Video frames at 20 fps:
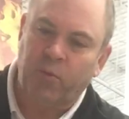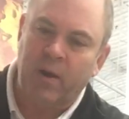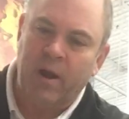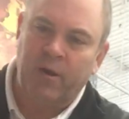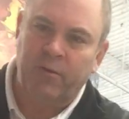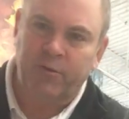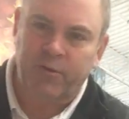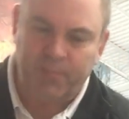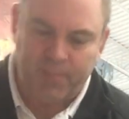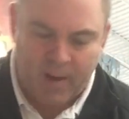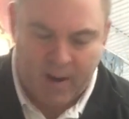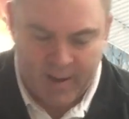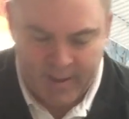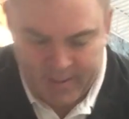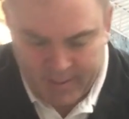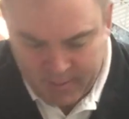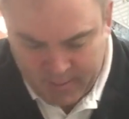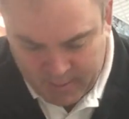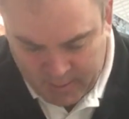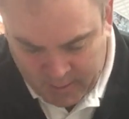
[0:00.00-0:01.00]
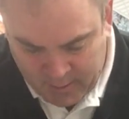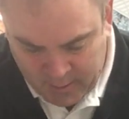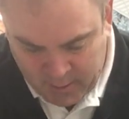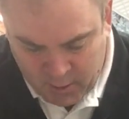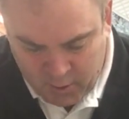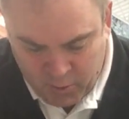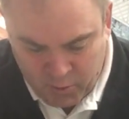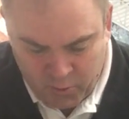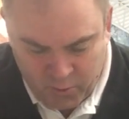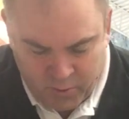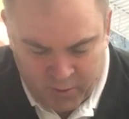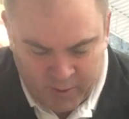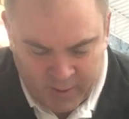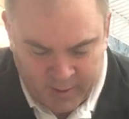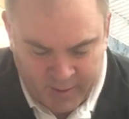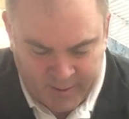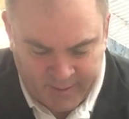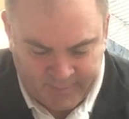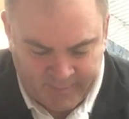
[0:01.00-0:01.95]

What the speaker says: the round spot into the